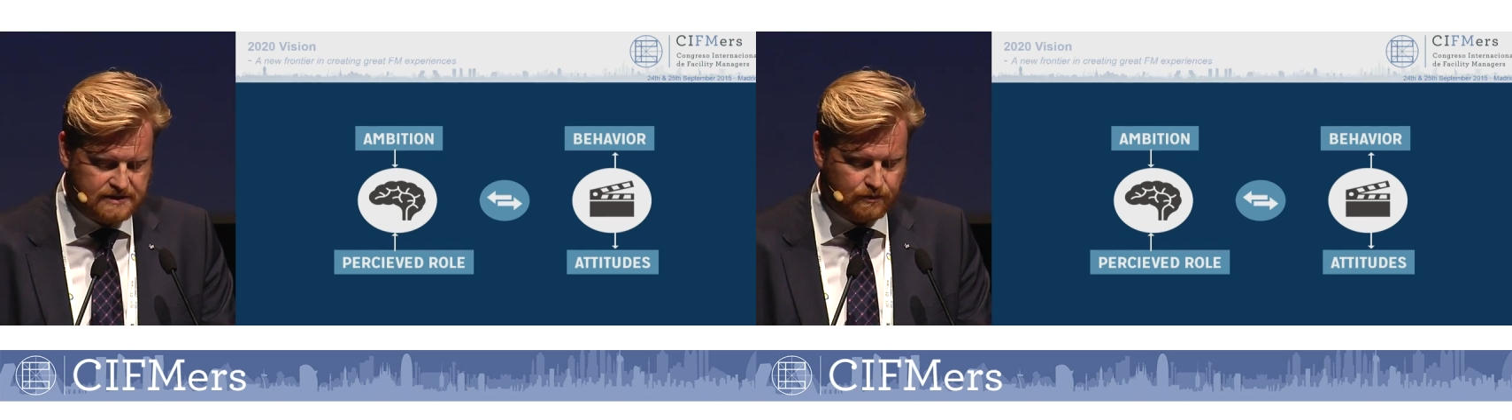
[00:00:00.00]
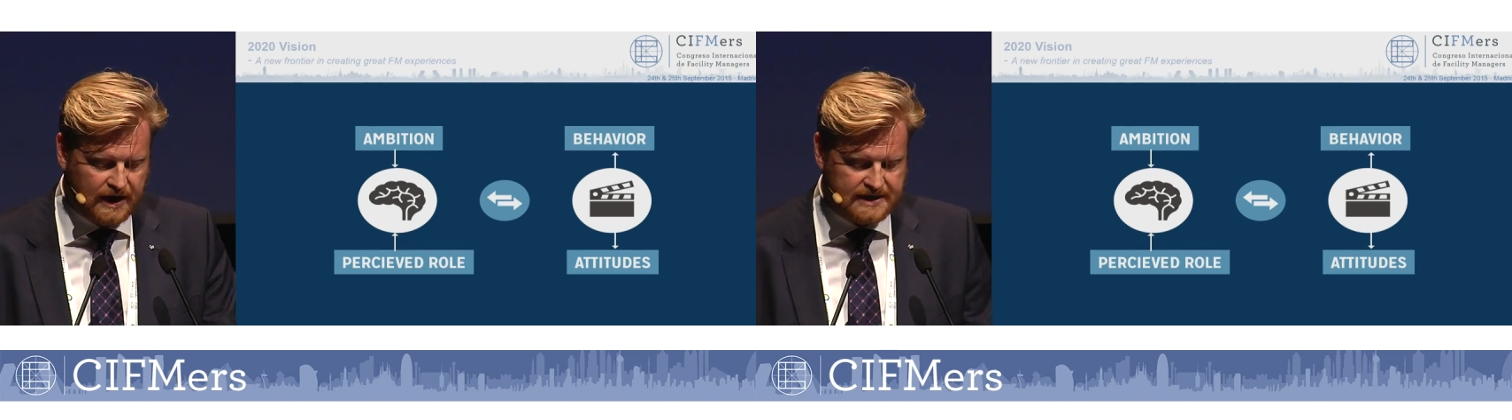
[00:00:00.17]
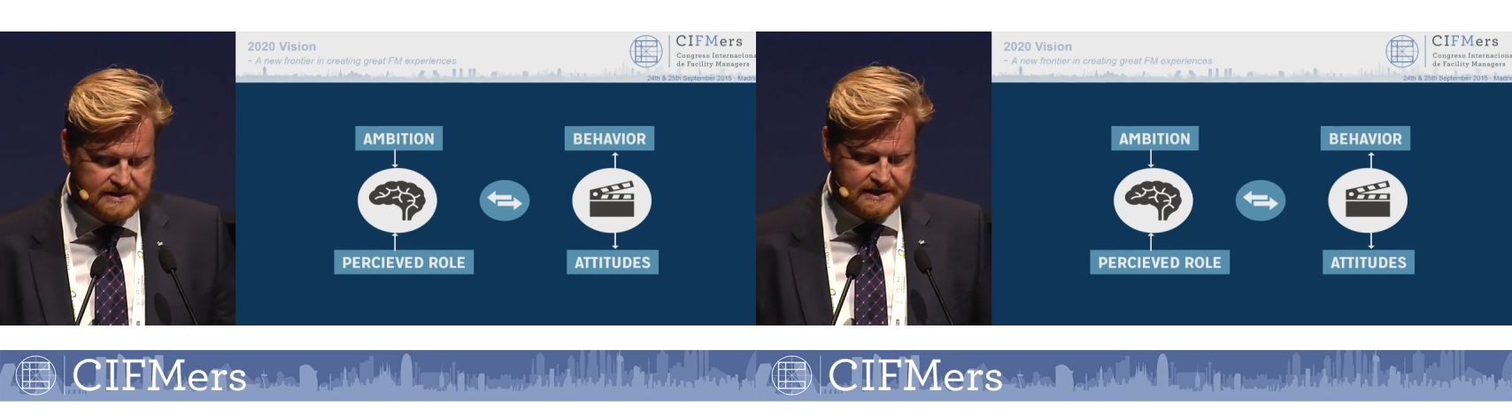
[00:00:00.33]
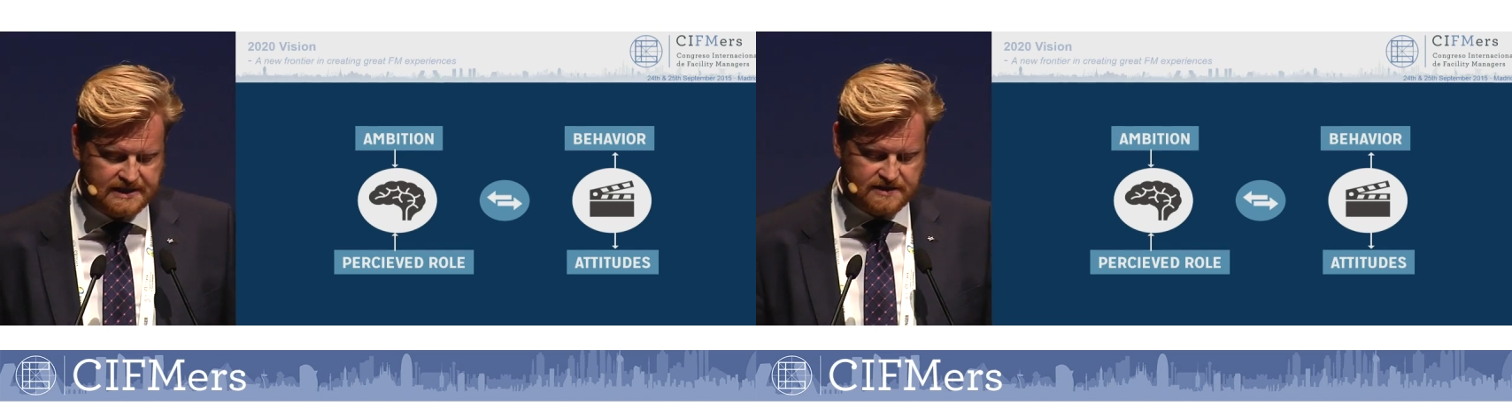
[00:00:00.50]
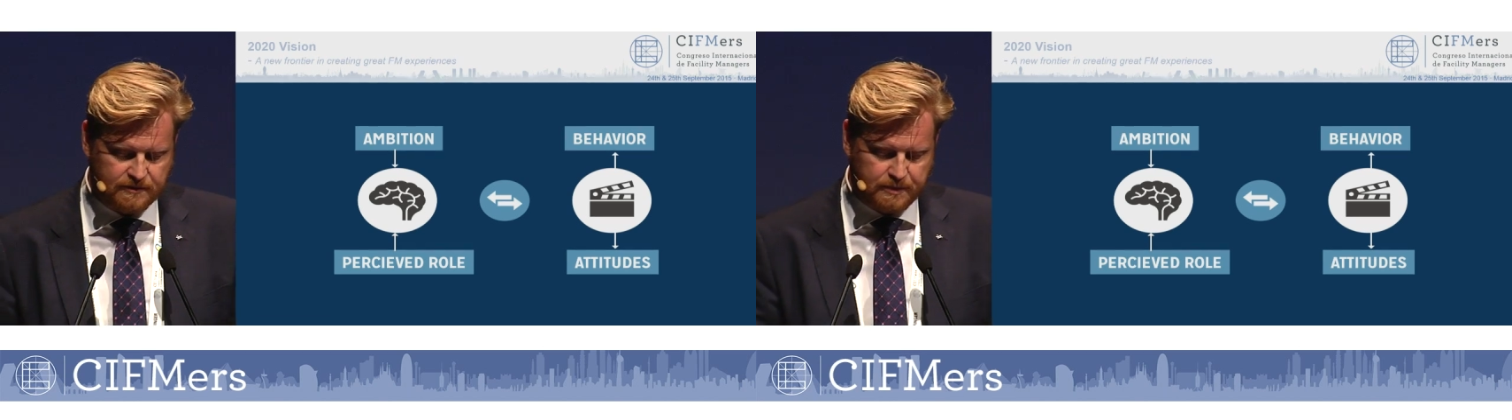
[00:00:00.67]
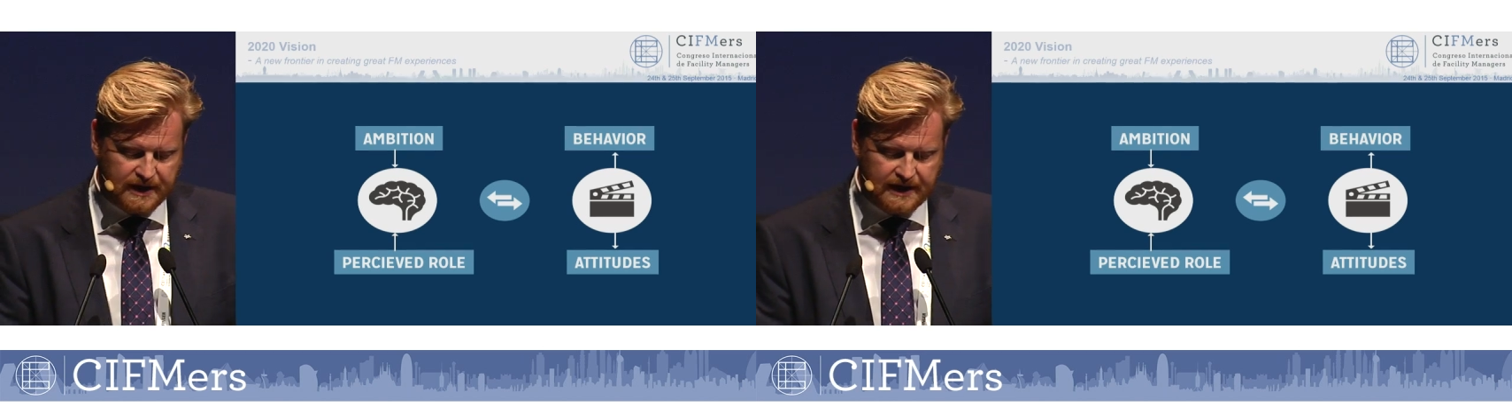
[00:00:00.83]
the right sets
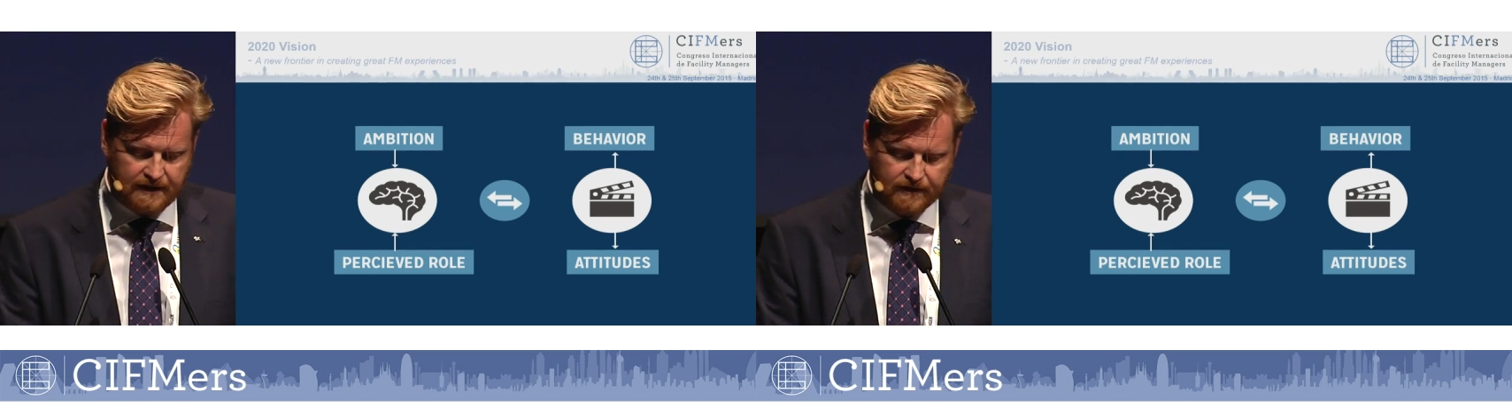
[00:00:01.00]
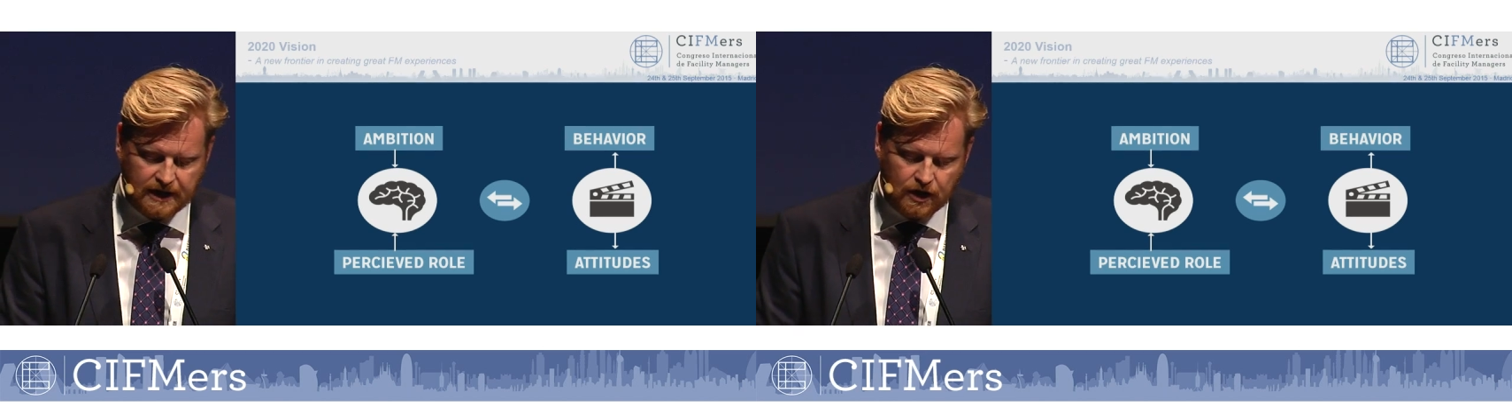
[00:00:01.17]
of behavior,